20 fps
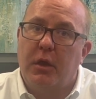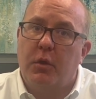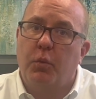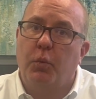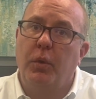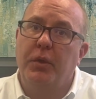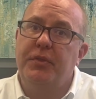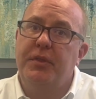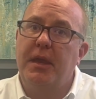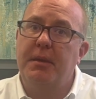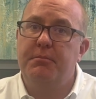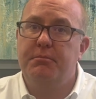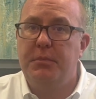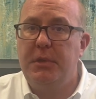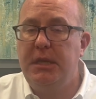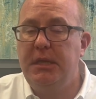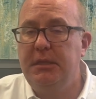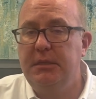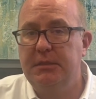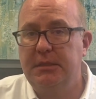What that
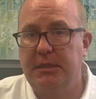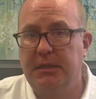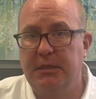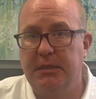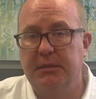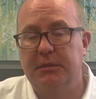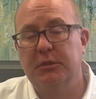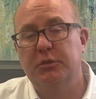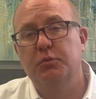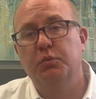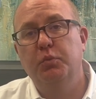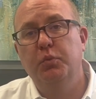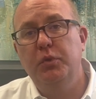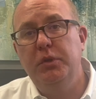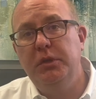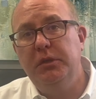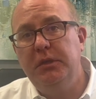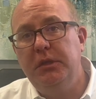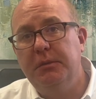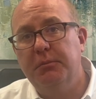means is it's
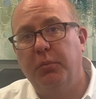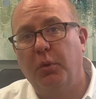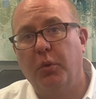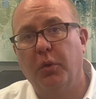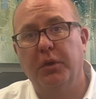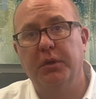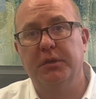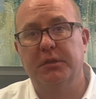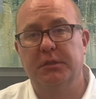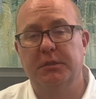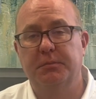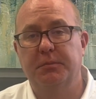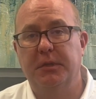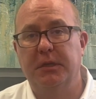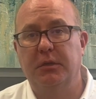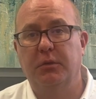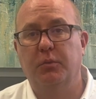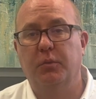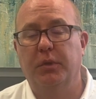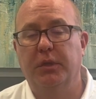really important to
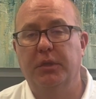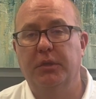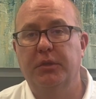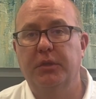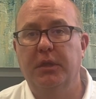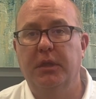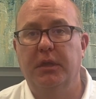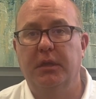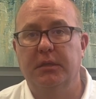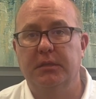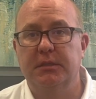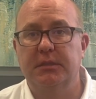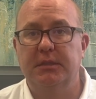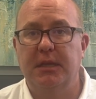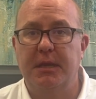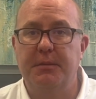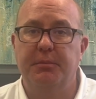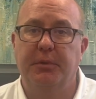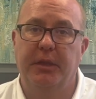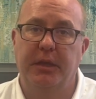speak with an
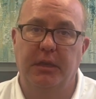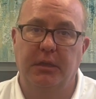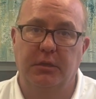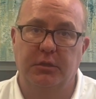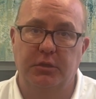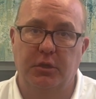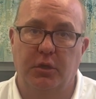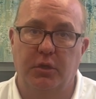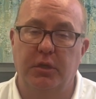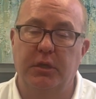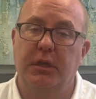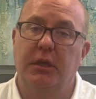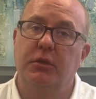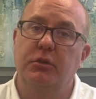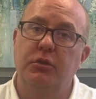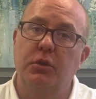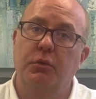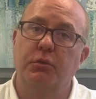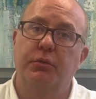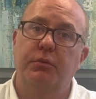estate planning attorney and
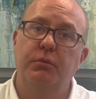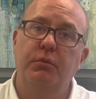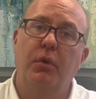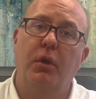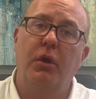go through